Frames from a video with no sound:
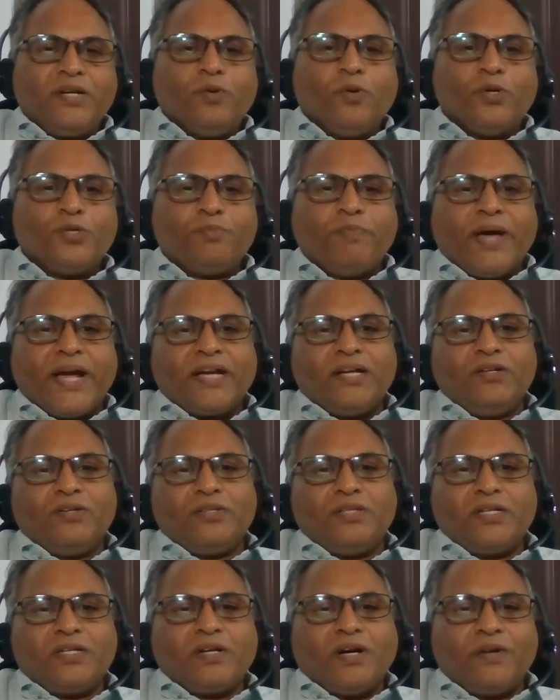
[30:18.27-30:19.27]
it goes
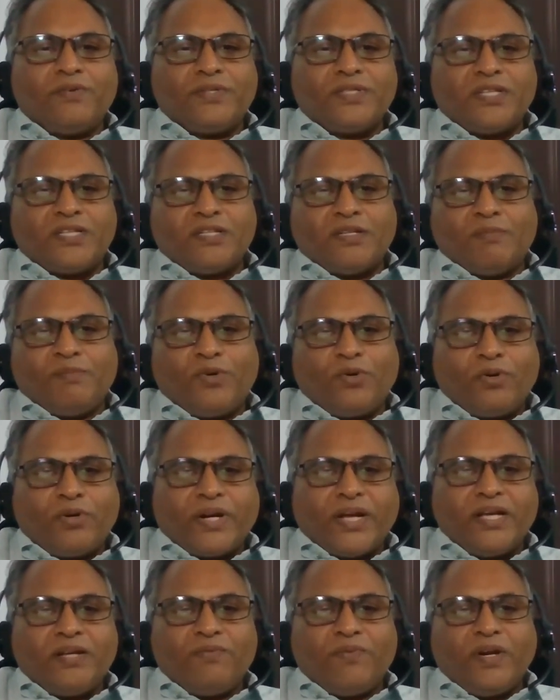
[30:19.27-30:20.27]
back into that conversation
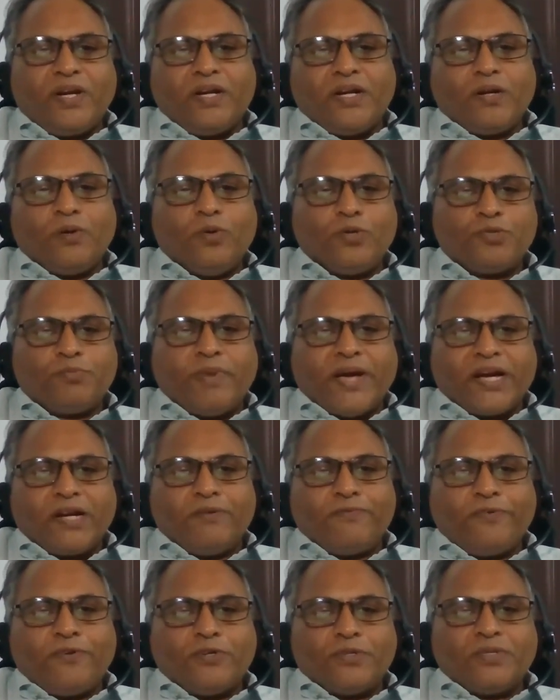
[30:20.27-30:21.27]
mode, right, where it goes
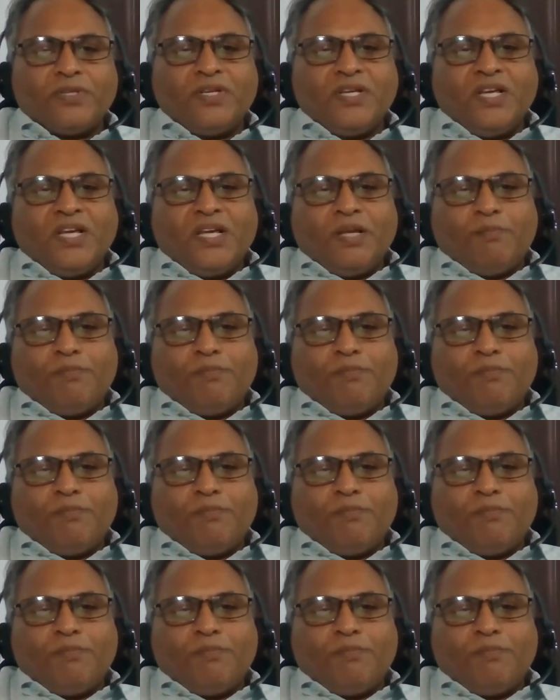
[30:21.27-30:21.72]
back and forth.